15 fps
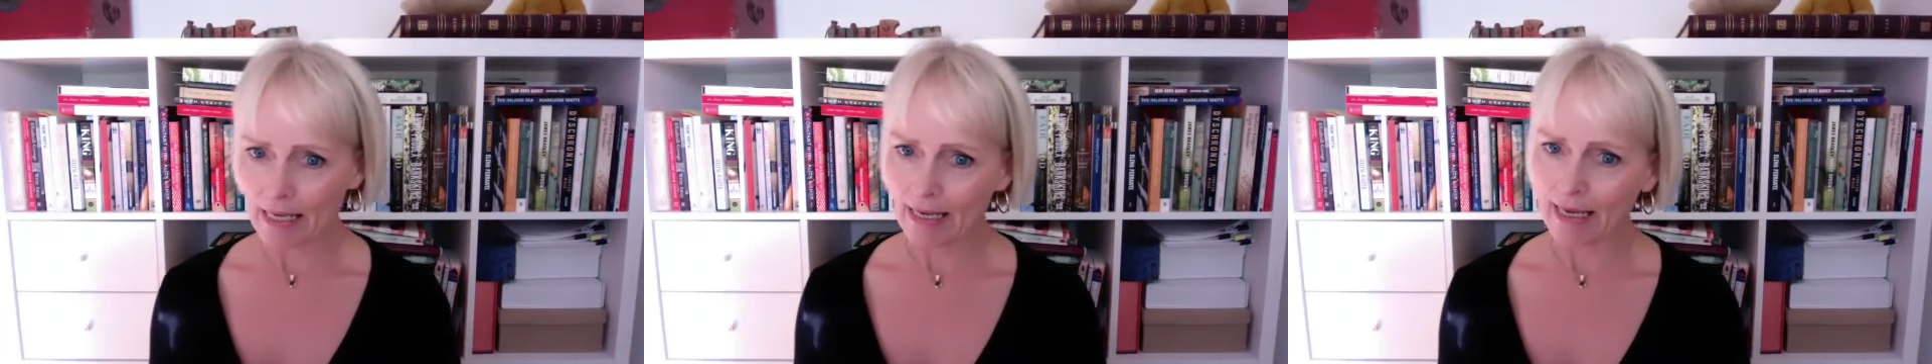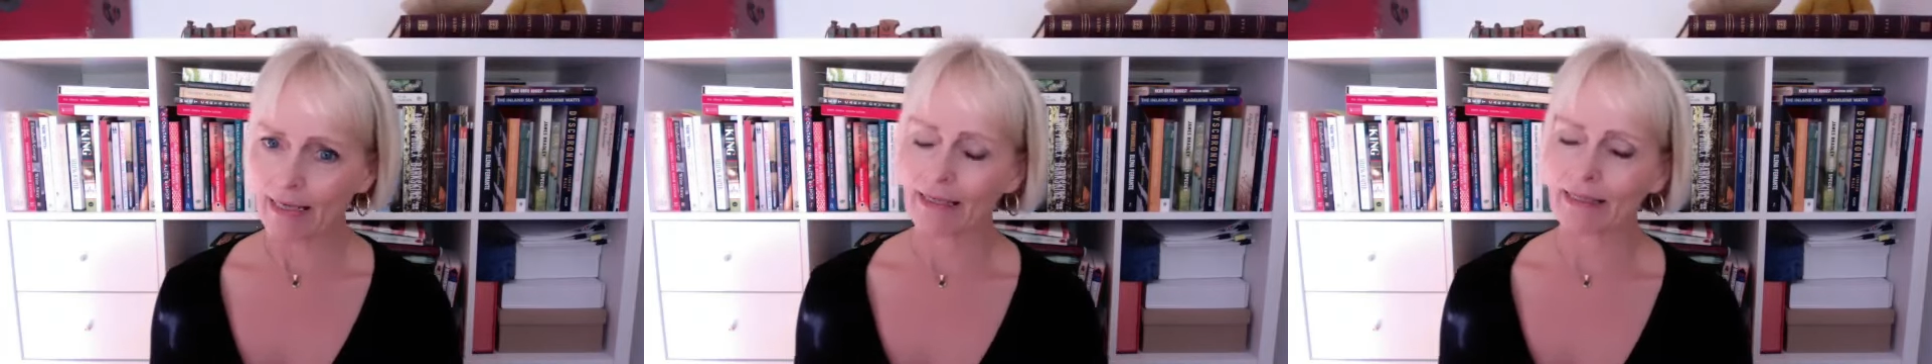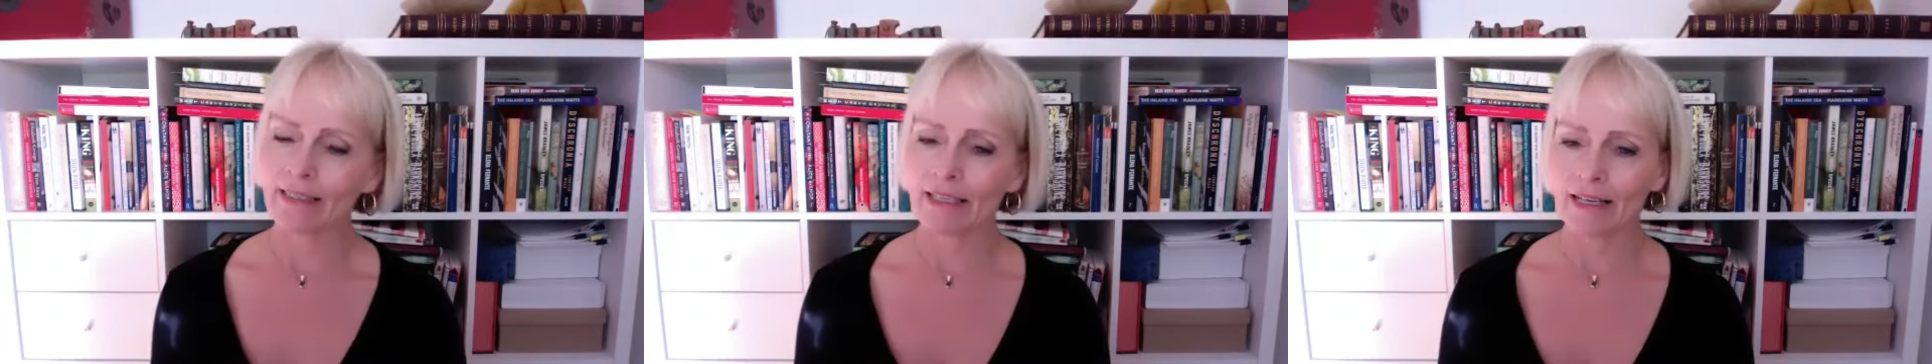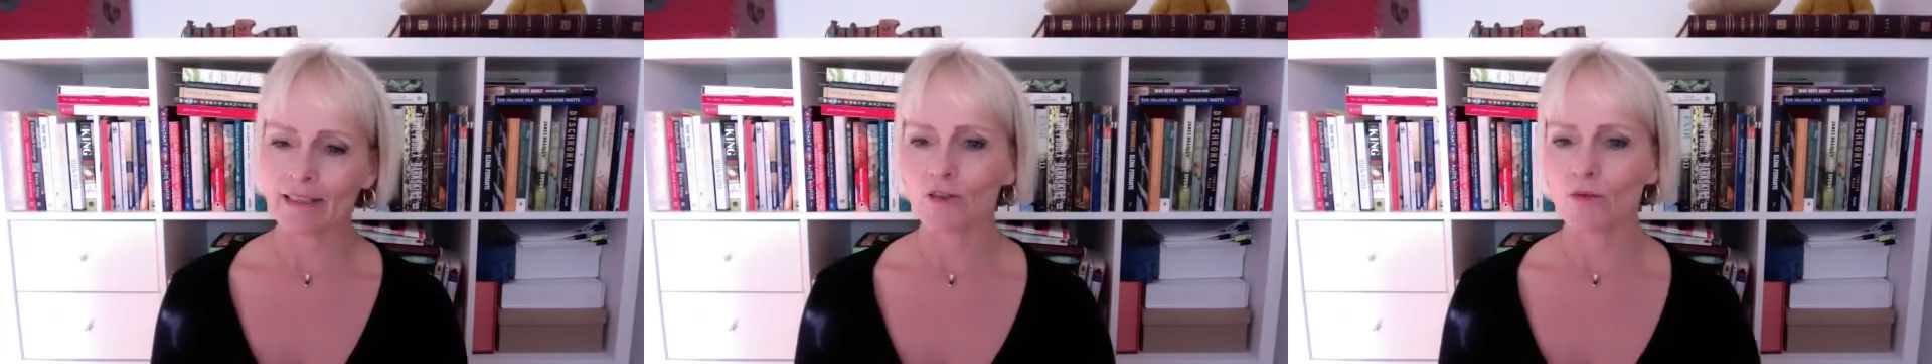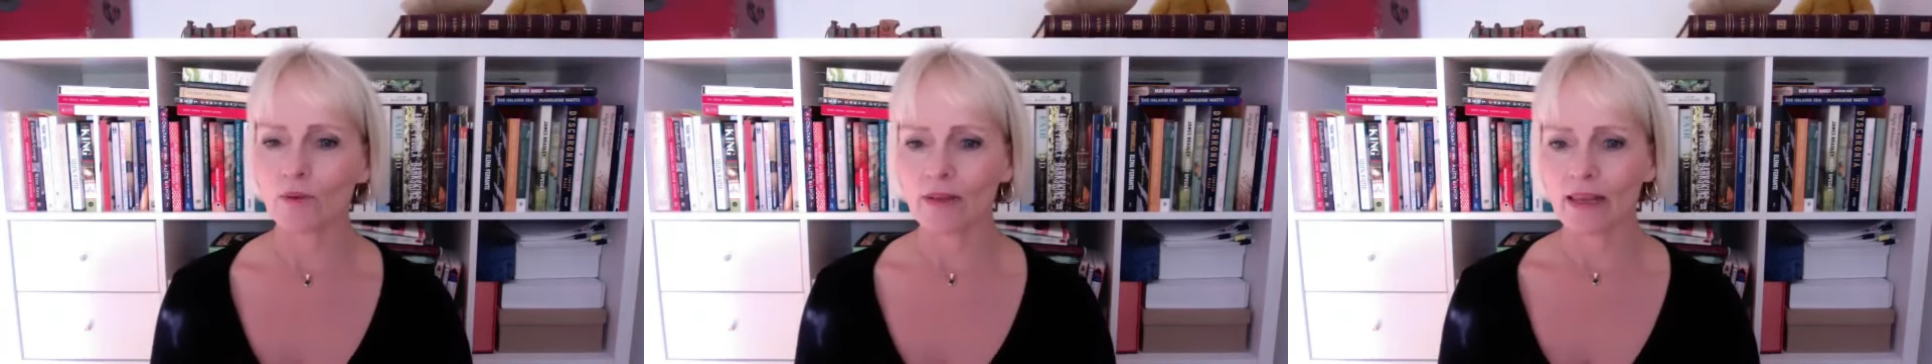getting in
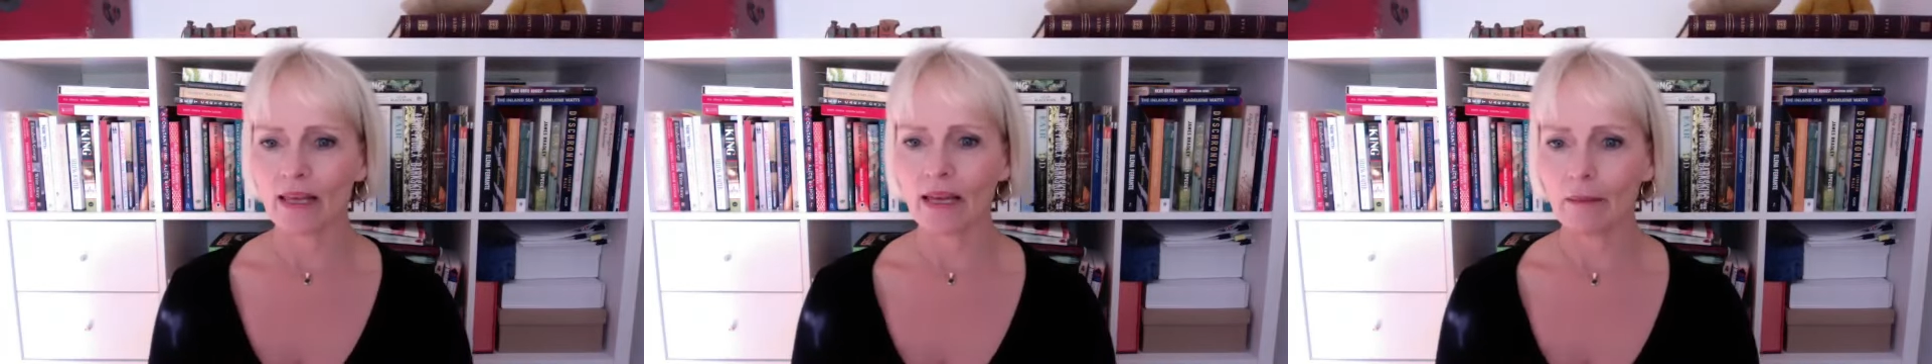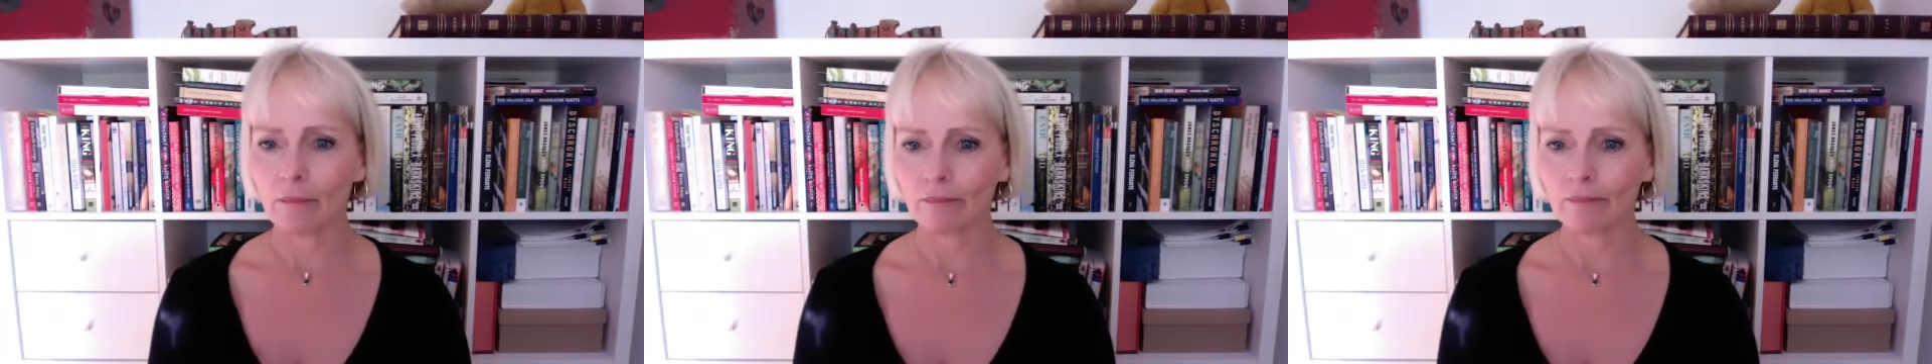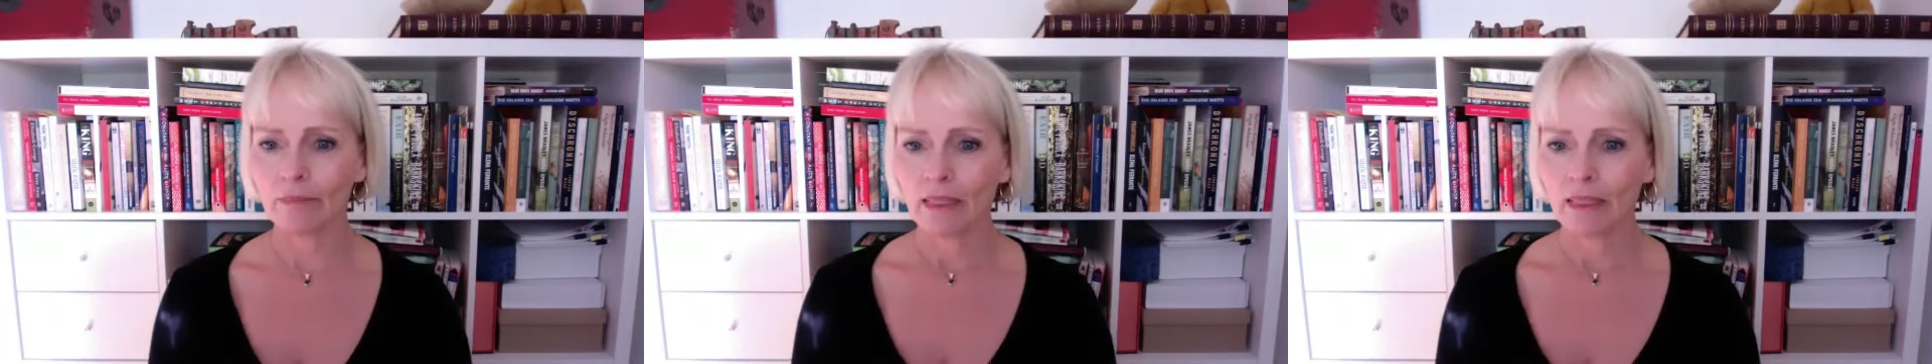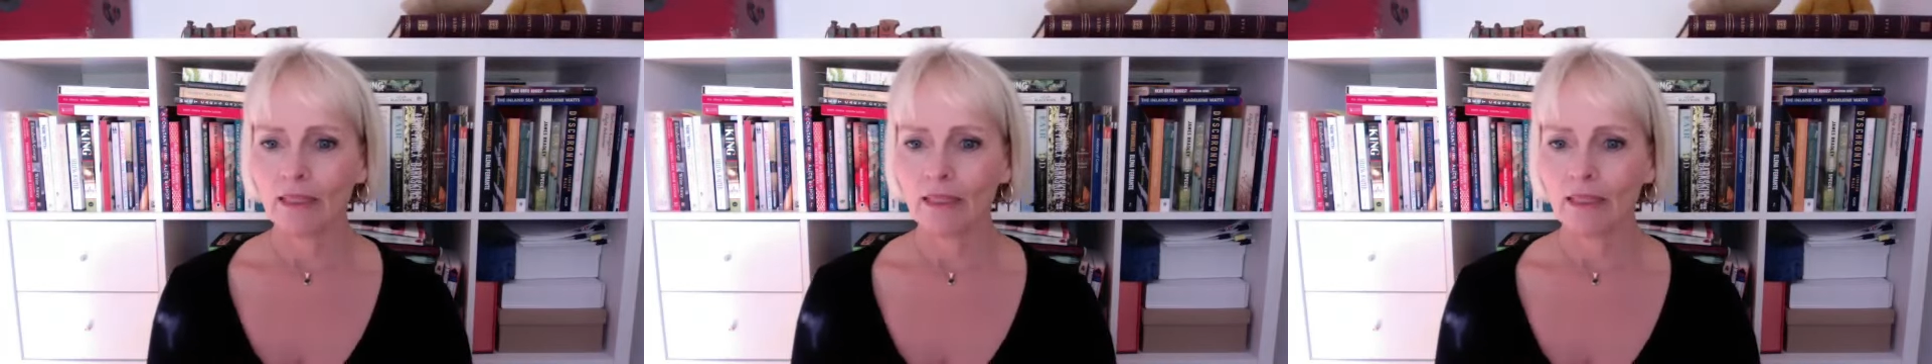touch with them,